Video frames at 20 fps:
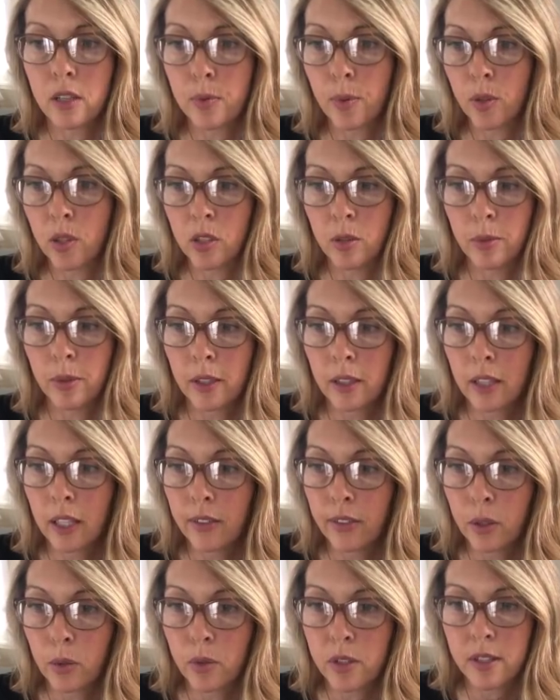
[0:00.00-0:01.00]
is supposed to be
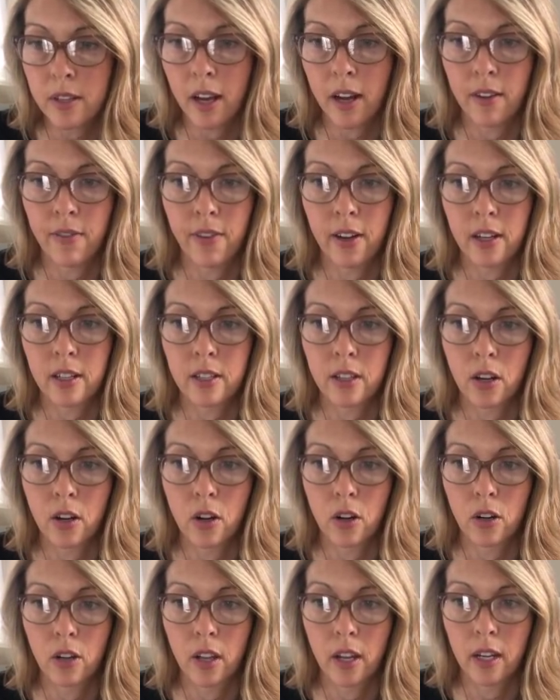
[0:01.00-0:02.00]
living with side effects that
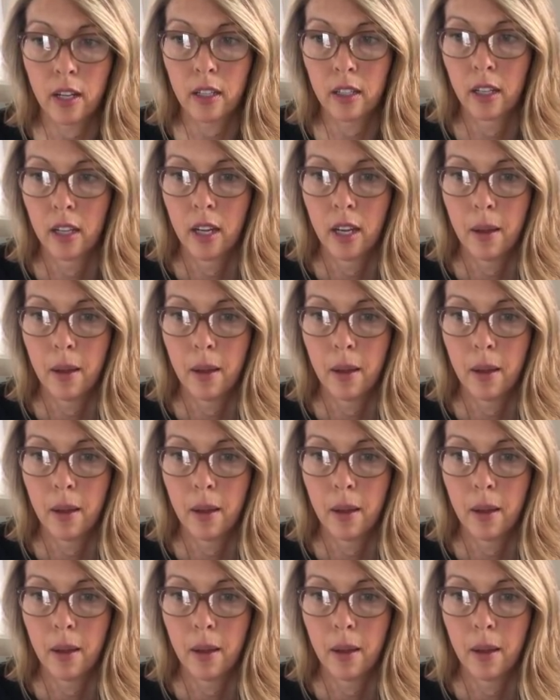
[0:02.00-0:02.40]
are like